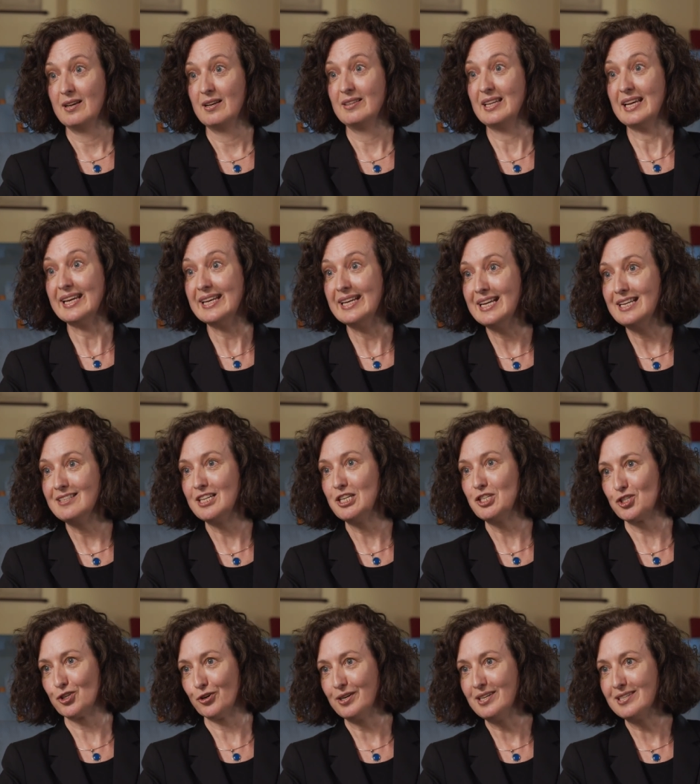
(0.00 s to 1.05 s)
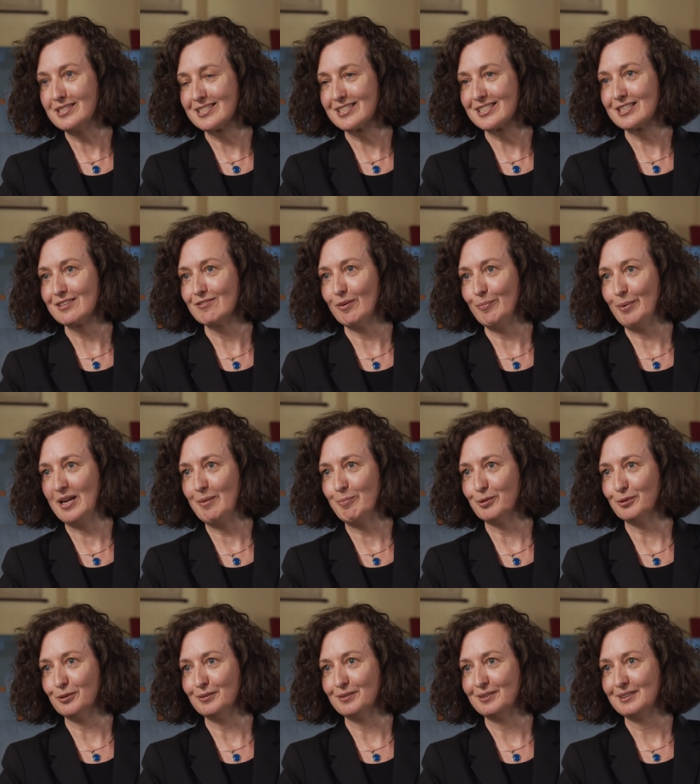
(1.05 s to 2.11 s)
the easy choice for
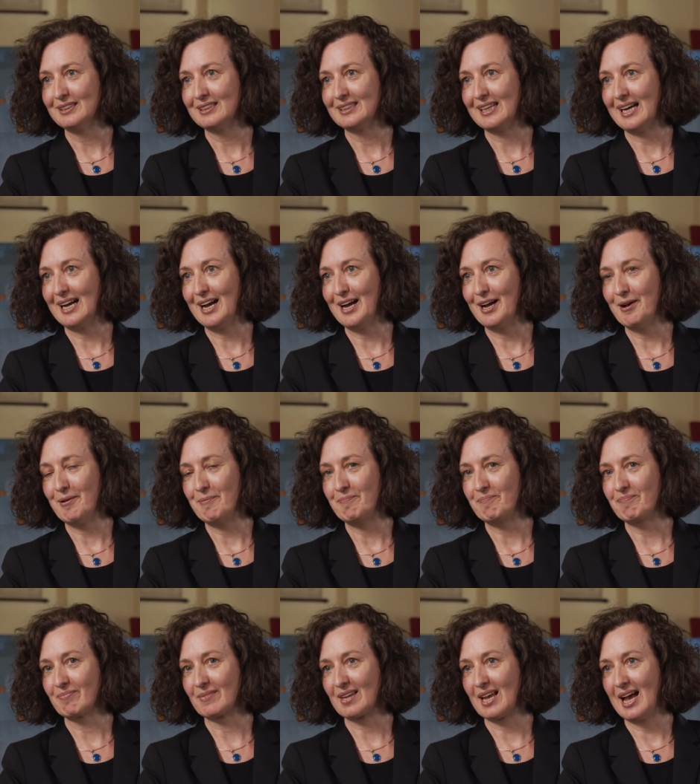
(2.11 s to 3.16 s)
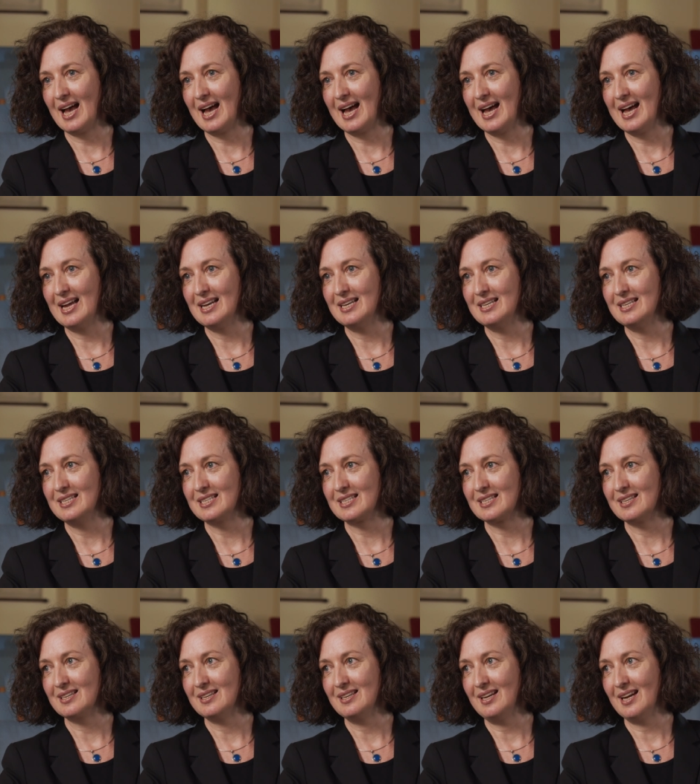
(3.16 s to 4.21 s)
people, and
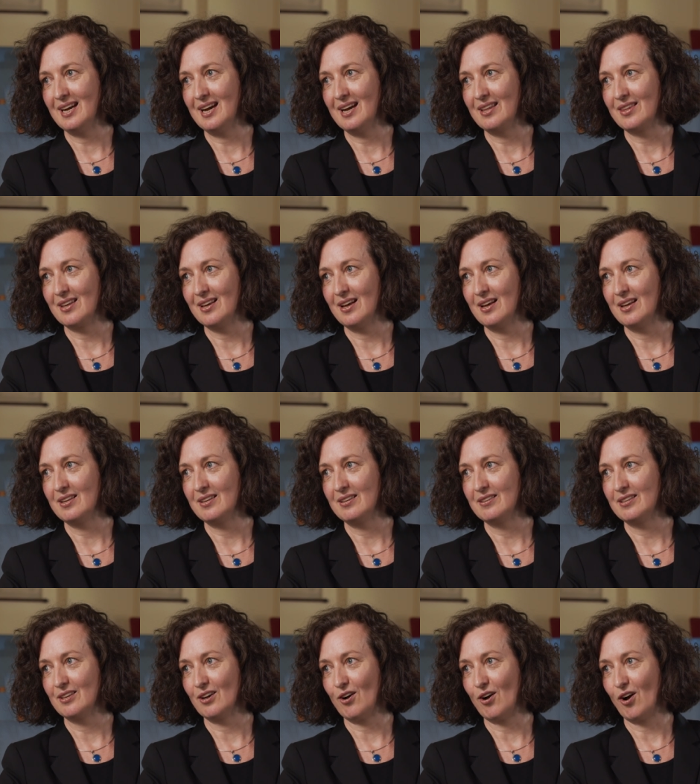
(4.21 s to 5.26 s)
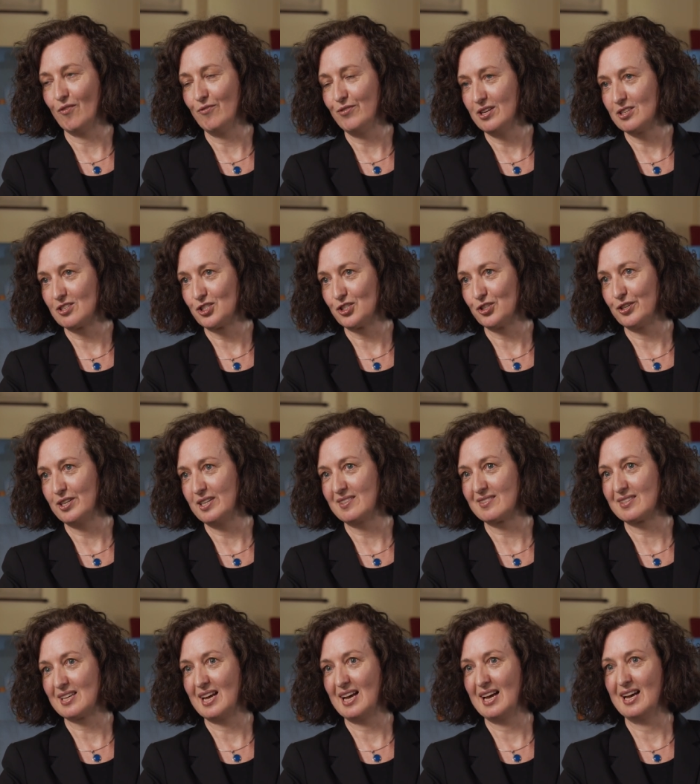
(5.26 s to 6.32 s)
yeah, the obvious
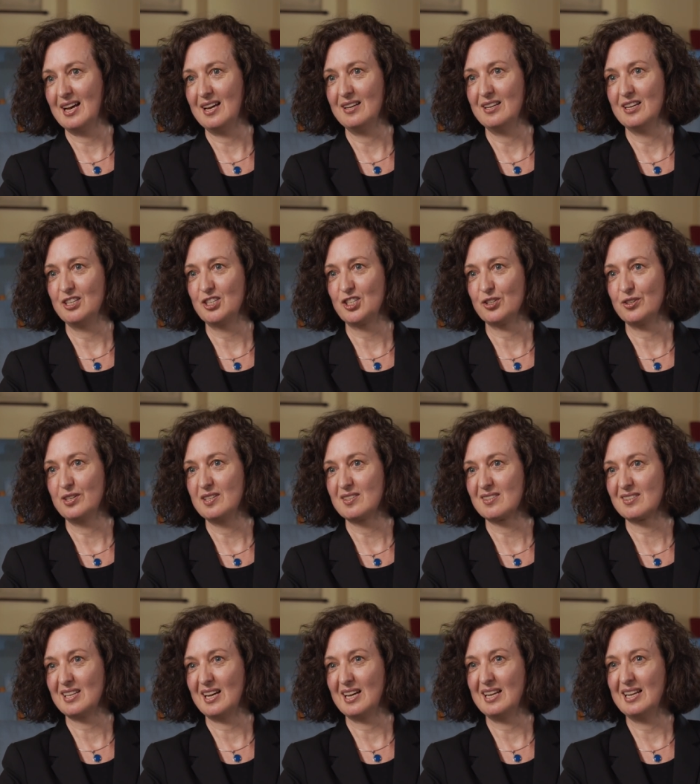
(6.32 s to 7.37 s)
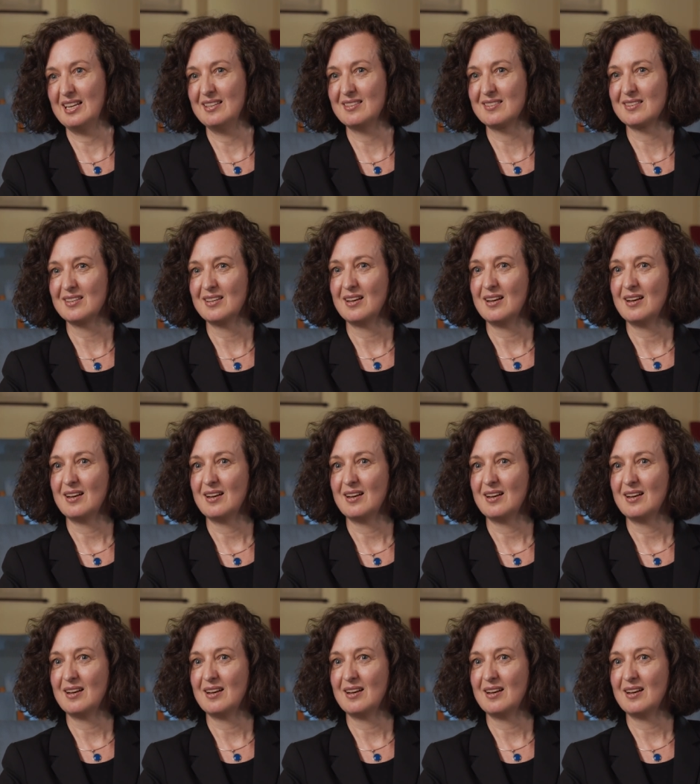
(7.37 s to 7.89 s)
choice, and a choice that is